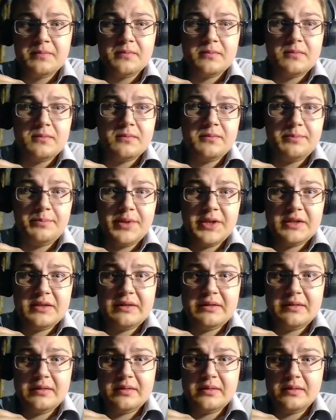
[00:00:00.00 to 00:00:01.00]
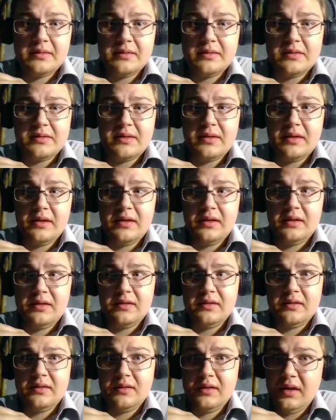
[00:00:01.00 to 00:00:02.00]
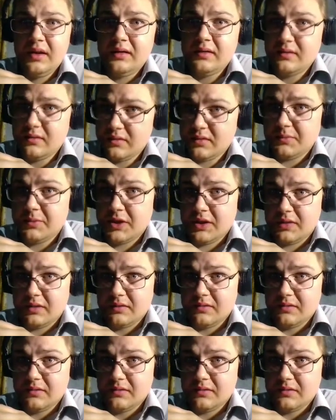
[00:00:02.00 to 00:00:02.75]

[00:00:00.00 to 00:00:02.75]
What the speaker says: but they need to be.